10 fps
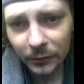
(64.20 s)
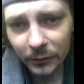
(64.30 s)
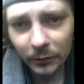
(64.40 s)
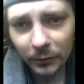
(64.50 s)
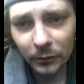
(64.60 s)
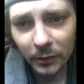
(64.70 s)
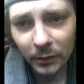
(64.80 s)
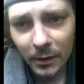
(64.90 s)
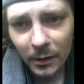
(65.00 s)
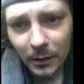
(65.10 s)

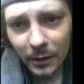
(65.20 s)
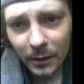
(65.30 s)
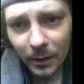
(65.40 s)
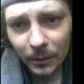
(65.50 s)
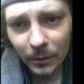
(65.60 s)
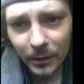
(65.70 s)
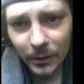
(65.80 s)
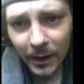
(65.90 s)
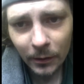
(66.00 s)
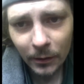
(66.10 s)
solution. Now, your
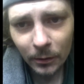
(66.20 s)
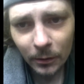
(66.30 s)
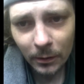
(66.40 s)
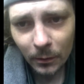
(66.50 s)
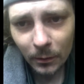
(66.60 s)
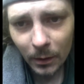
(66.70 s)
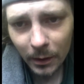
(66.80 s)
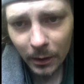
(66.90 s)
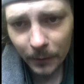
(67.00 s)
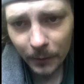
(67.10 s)
anode, you're going to
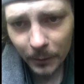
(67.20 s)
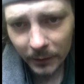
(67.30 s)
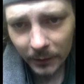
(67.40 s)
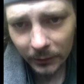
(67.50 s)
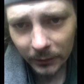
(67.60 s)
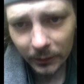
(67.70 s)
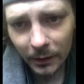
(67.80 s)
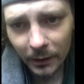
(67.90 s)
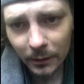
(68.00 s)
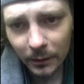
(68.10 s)
want to have a piece of
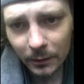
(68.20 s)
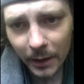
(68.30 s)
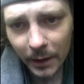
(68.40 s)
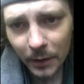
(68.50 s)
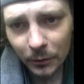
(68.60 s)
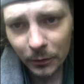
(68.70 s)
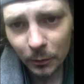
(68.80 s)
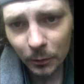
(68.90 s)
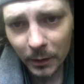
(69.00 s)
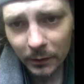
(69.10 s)
zinc, and your
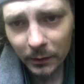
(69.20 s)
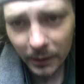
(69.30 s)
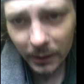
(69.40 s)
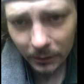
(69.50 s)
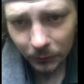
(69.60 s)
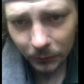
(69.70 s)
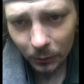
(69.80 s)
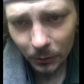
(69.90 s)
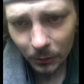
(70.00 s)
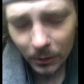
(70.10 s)
cathode being the negative
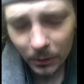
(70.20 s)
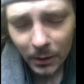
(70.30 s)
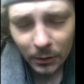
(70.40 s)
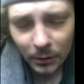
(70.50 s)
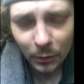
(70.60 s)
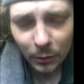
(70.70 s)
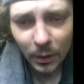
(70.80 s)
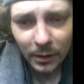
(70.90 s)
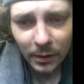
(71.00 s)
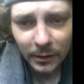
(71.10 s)
terminal, you're going to
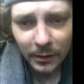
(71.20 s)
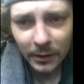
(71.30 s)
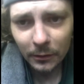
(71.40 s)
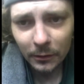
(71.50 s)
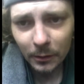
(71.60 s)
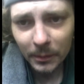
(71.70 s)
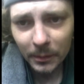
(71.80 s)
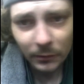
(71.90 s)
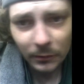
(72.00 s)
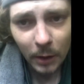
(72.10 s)
want either a
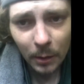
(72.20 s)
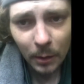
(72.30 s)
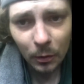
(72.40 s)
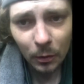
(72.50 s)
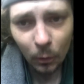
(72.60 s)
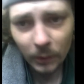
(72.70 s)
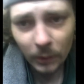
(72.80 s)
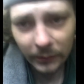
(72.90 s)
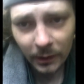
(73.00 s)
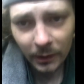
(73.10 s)
piece of copper or
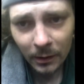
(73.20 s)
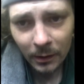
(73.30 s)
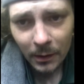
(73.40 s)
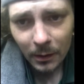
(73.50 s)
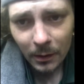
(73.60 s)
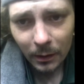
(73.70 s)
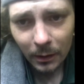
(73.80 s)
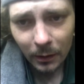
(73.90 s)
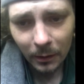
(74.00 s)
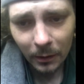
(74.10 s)
zinc.
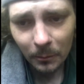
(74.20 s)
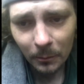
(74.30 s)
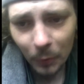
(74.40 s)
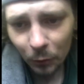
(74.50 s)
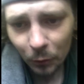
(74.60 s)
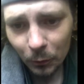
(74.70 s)
Um, both will